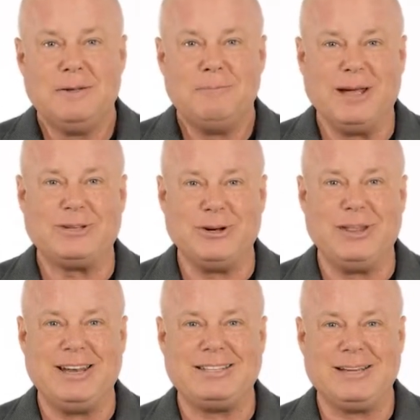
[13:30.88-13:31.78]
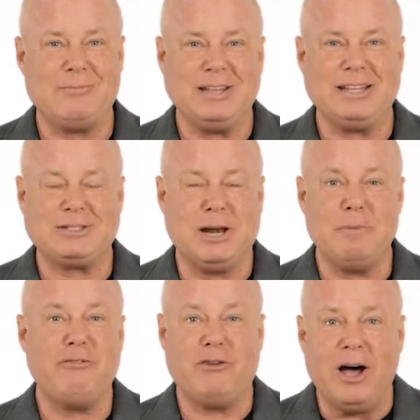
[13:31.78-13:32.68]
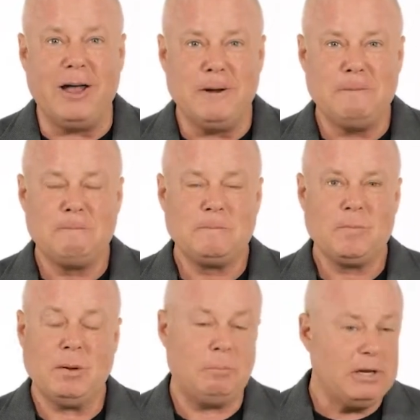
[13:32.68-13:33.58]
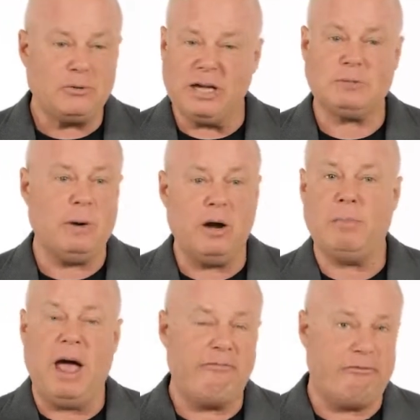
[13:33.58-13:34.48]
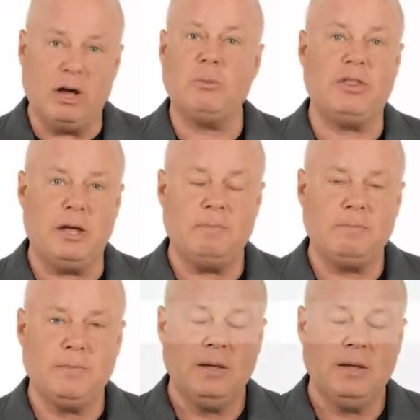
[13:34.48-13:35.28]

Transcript: Make sure that it's something that's going to be fun. Be transparent, but have fun with it.